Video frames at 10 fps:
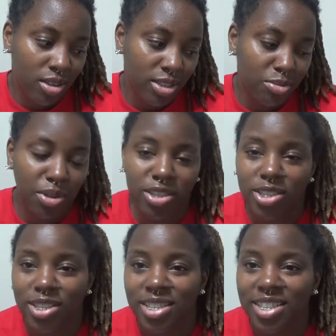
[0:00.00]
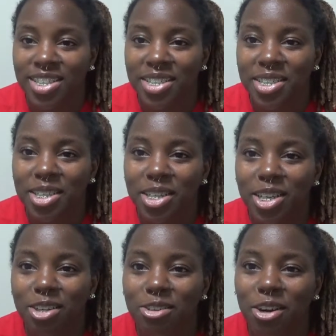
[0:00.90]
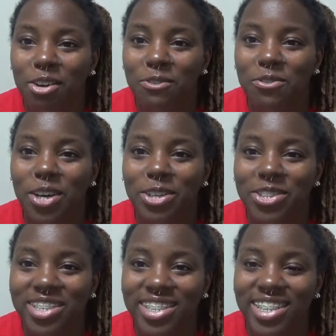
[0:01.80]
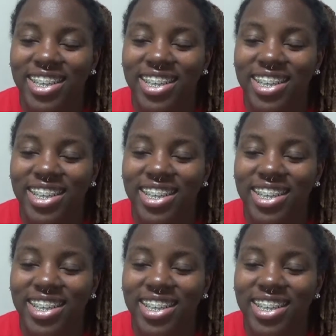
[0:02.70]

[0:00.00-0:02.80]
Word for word: especially grown folks